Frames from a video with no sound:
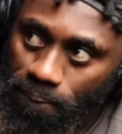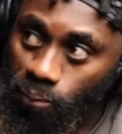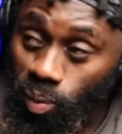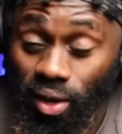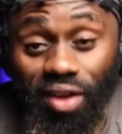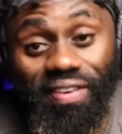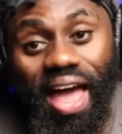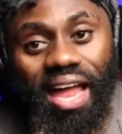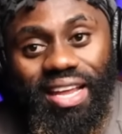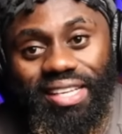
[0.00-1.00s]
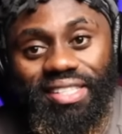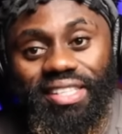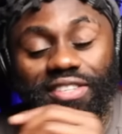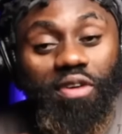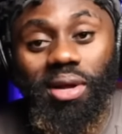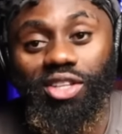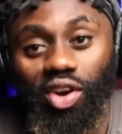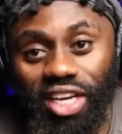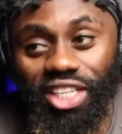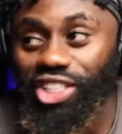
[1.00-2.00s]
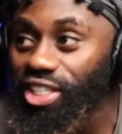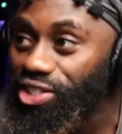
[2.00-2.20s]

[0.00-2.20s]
If Elias is from Indonesia